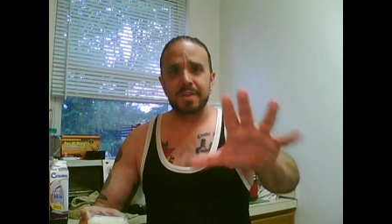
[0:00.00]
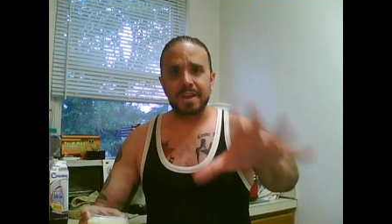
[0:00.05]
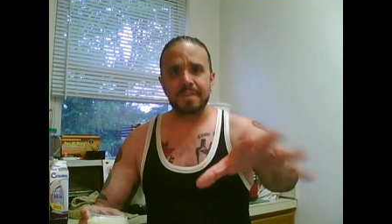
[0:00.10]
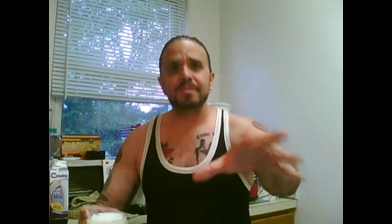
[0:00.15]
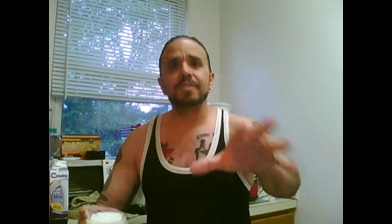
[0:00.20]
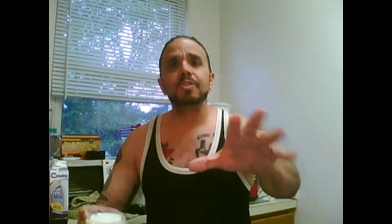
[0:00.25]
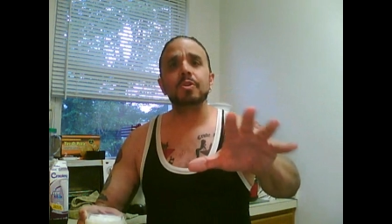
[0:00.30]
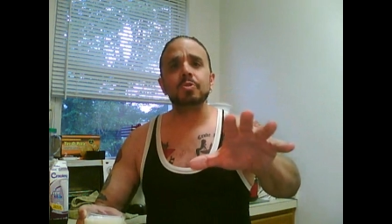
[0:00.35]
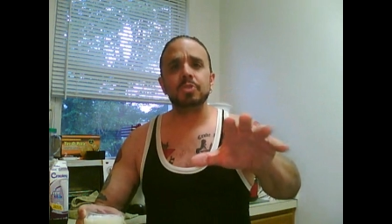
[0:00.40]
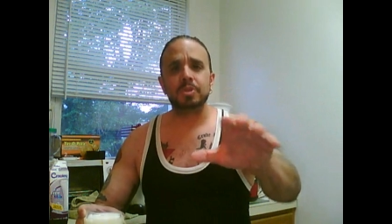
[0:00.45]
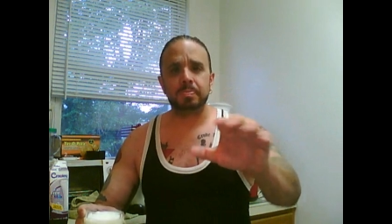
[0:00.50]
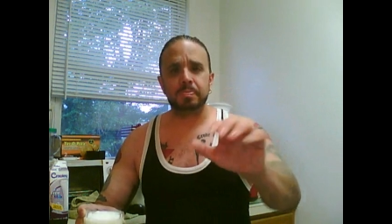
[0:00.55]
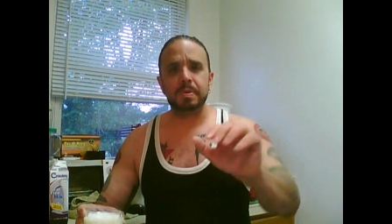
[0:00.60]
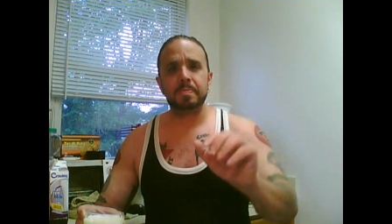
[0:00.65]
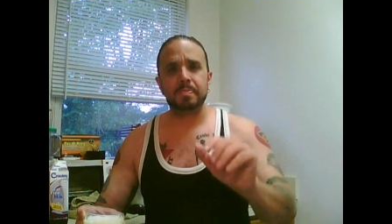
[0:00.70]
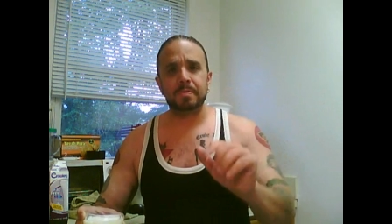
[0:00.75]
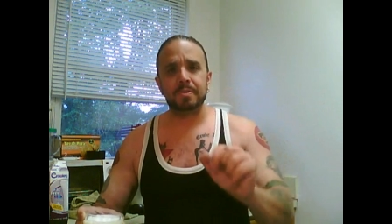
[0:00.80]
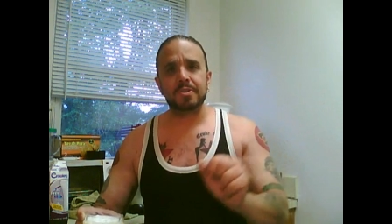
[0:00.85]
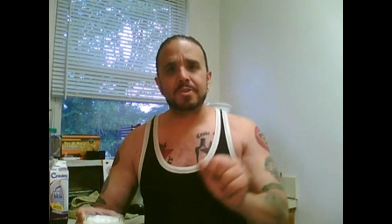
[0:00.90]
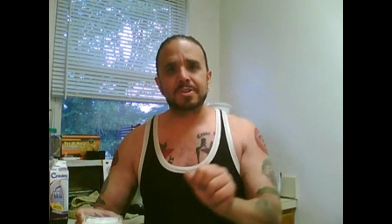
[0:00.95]
whatever those
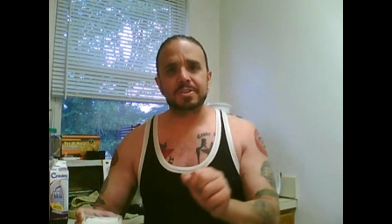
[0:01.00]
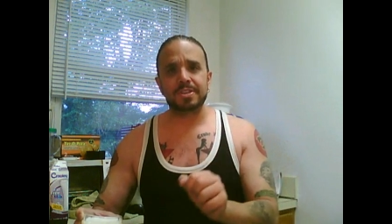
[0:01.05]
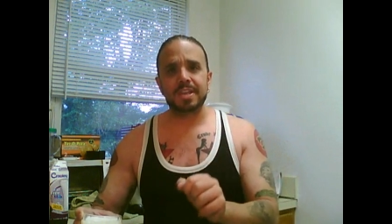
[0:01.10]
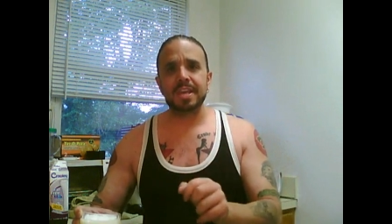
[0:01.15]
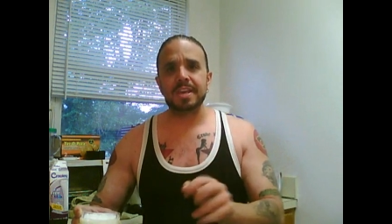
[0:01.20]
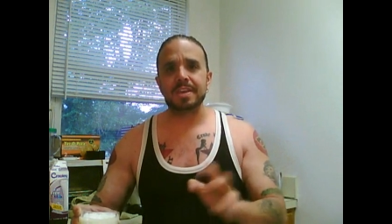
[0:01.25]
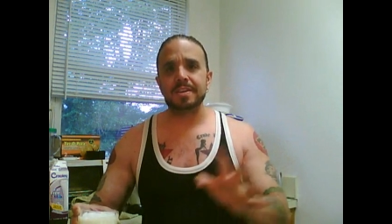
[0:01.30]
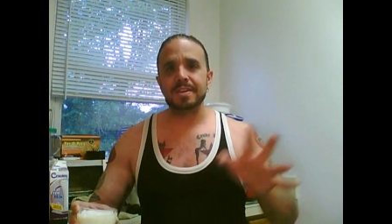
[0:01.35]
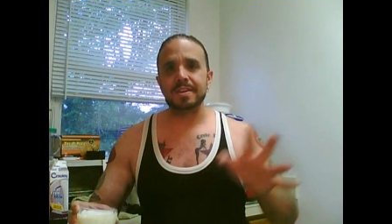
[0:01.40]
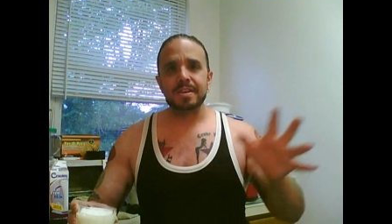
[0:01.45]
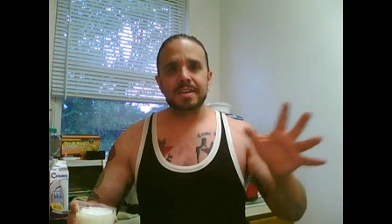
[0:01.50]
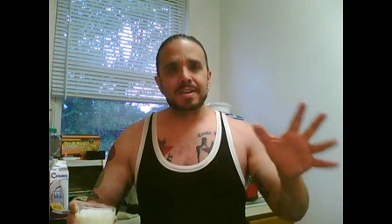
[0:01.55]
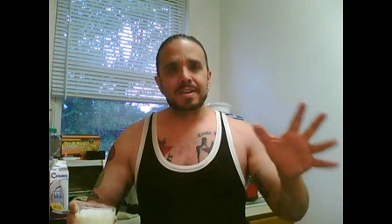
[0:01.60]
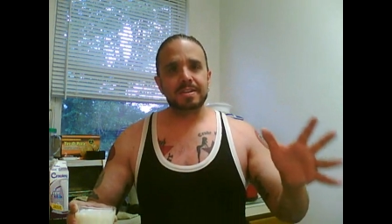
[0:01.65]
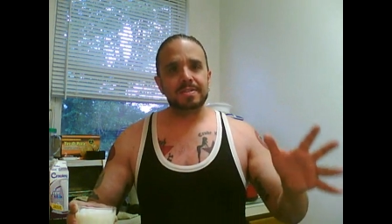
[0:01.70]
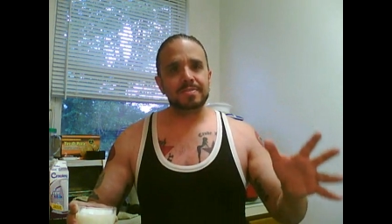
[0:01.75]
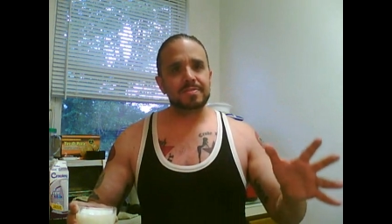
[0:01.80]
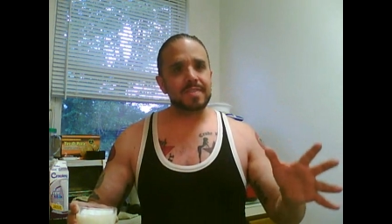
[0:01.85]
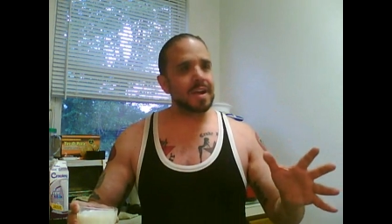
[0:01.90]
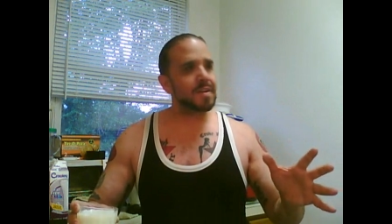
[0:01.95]
people are saying.
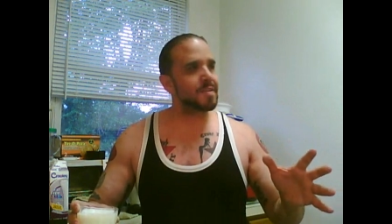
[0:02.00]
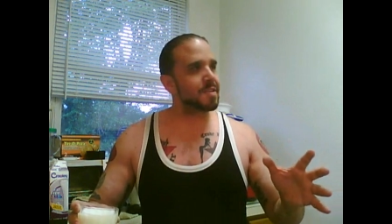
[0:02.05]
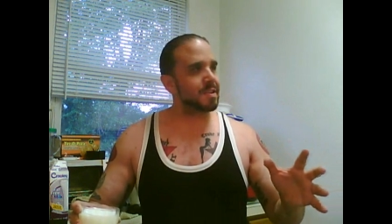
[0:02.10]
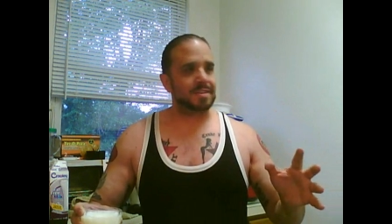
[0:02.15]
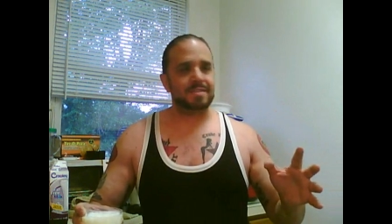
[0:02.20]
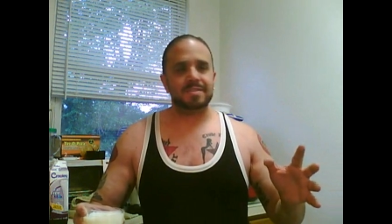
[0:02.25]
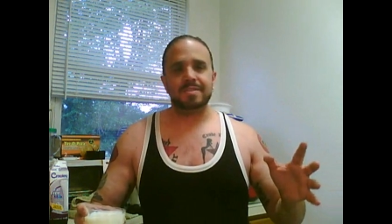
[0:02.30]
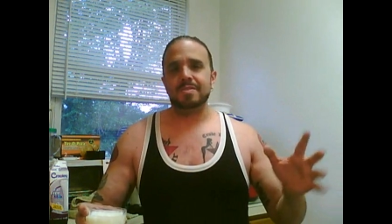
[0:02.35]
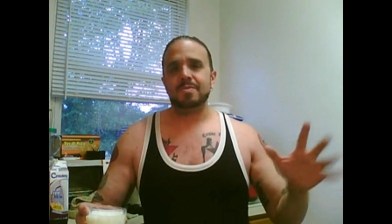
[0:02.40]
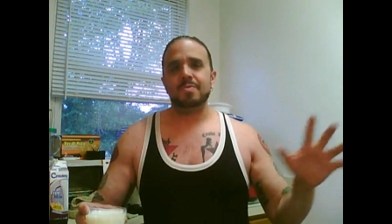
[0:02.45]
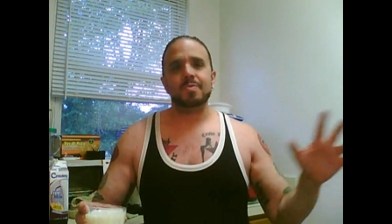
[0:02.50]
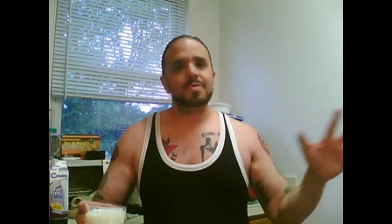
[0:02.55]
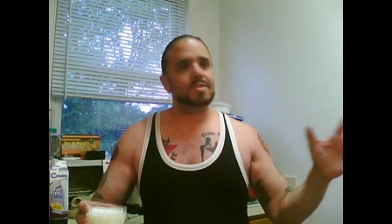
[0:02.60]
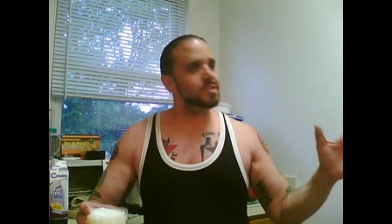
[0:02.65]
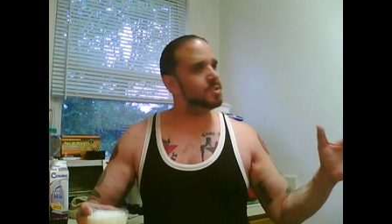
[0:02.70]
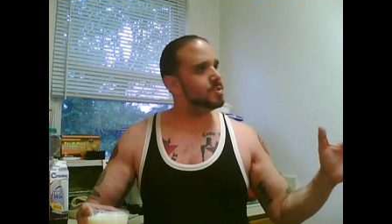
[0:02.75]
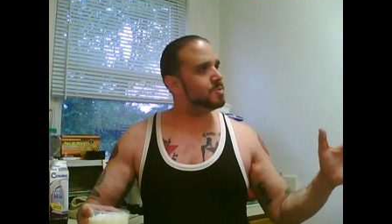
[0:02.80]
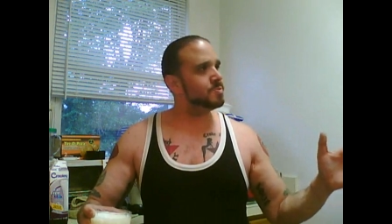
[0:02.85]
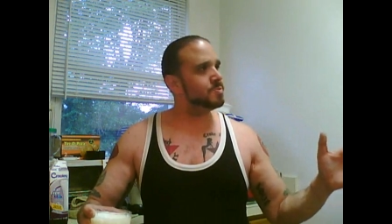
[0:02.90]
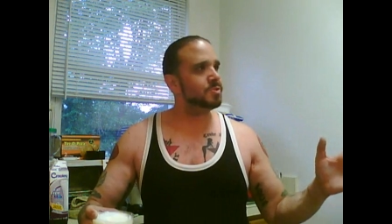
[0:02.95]
Derek,
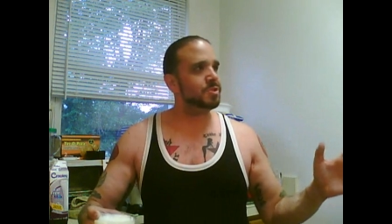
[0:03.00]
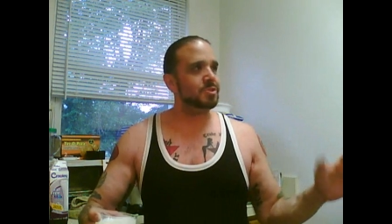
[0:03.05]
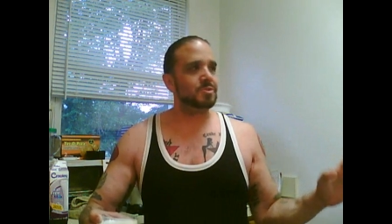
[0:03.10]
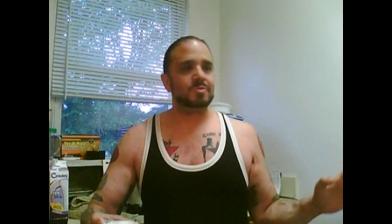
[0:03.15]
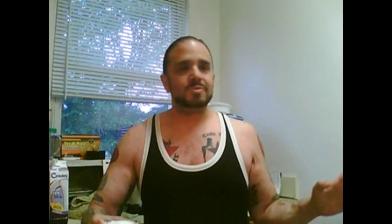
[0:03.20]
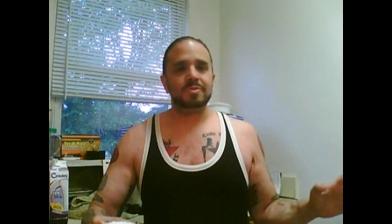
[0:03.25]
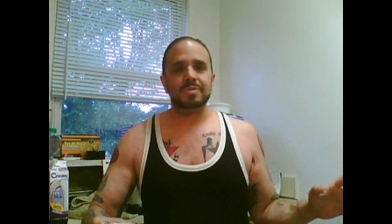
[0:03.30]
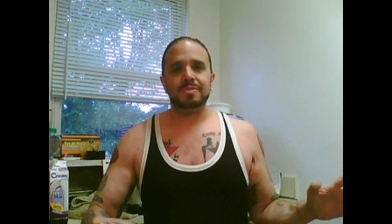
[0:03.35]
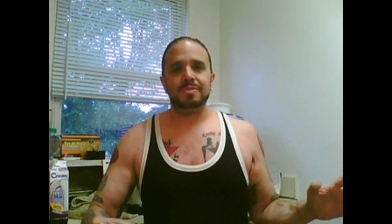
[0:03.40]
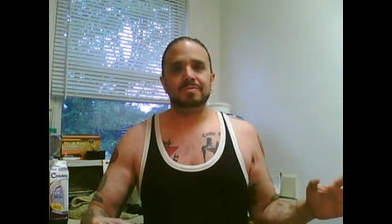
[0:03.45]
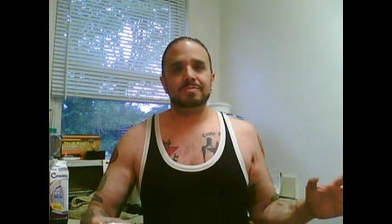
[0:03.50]
what do?